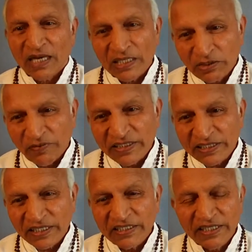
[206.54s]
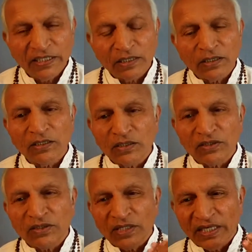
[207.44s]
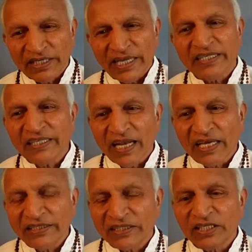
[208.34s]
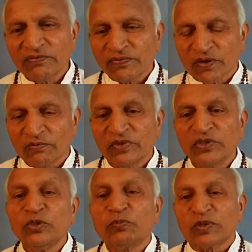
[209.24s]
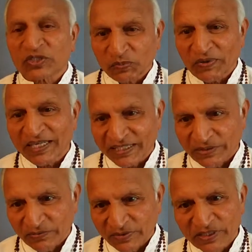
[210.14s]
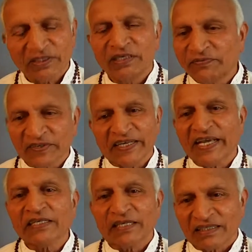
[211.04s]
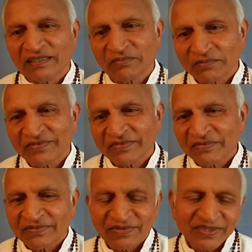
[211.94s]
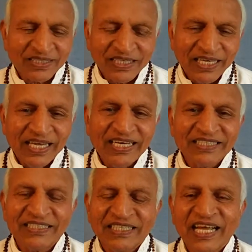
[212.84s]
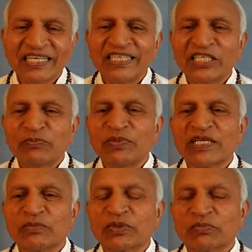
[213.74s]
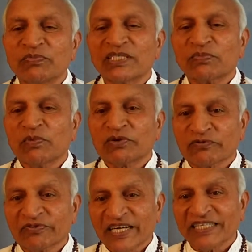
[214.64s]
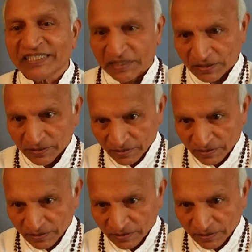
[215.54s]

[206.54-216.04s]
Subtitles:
I questioning and analyzing from a new perspective, different angle. And then it becomes much more fresher.